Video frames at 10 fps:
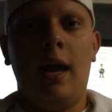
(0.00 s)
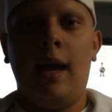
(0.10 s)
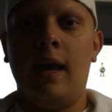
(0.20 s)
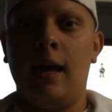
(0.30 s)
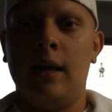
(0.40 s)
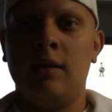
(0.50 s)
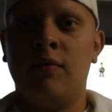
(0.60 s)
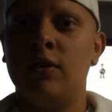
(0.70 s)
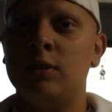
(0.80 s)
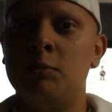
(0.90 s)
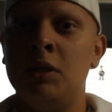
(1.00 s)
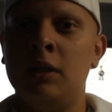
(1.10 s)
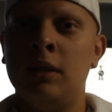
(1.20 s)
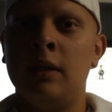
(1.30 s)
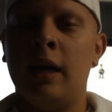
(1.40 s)
And first
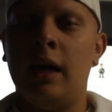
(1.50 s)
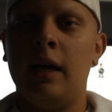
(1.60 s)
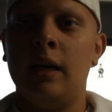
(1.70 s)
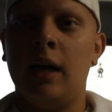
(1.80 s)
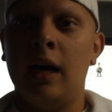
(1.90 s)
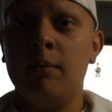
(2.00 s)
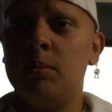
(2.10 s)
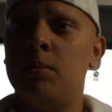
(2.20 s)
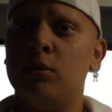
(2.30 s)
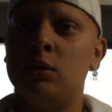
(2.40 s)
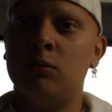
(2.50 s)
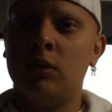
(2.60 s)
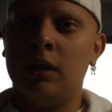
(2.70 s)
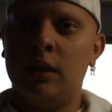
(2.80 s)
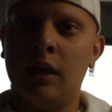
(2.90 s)
being that I have been posting
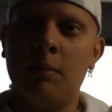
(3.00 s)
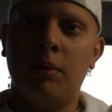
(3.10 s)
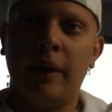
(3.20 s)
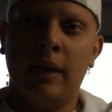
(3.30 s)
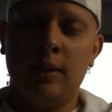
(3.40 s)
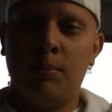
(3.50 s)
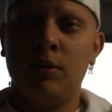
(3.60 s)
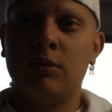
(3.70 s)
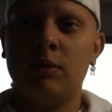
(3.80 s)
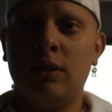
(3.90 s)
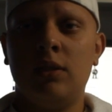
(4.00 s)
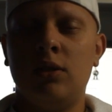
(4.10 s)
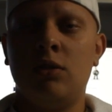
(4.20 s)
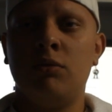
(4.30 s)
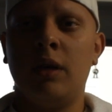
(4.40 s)
really on the gameplay. I did post
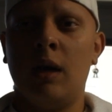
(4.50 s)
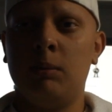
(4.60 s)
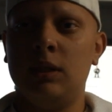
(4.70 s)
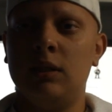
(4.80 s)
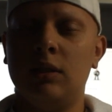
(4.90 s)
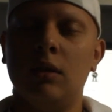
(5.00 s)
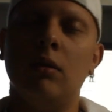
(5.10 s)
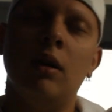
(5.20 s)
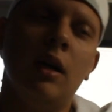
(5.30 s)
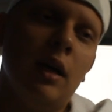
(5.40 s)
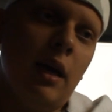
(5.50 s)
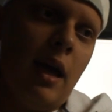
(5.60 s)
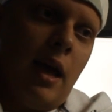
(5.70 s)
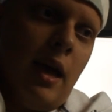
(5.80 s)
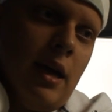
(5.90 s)
Resistance 3 a couple days ago
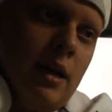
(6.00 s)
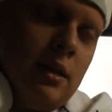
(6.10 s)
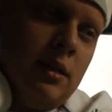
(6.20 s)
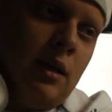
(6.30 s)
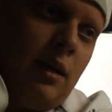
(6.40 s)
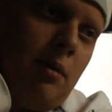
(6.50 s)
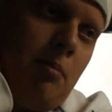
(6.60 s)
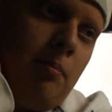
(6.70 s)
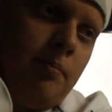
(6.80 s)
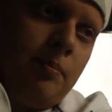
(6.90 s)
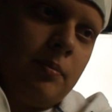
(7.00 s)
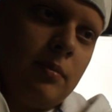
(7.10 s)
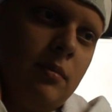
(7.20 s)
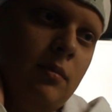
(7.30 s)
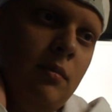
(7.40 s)
and um,
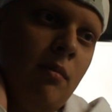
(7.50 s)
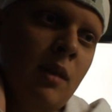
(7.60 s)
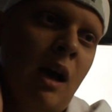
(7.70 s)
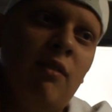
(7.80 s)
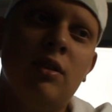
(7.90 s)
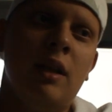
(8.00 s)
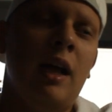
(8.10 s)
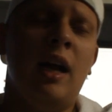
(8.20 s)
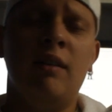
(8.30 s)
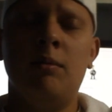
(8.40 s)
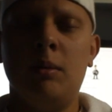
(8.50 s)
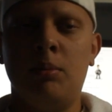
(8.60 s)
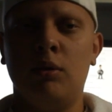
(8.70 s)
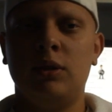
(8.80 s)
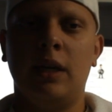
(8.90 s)
after that I haven't been
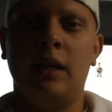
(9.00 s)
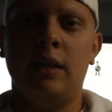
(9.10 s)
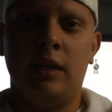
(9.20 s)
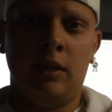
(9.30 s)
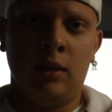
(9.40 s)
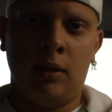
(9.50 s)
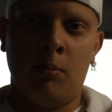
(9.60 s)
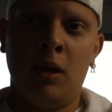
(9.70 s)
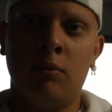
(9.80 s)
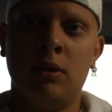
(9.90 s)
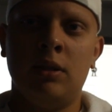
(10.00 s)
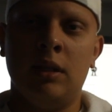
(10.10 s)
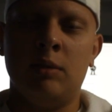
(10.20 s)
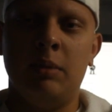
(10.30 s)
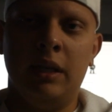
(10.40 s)
posting anything. the main
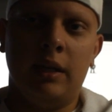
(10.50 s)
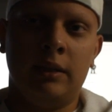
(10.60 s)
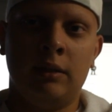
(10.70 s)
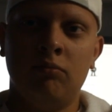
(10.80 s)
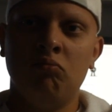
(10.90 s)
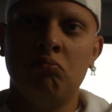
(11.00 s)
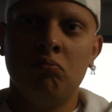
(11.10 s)
reason is because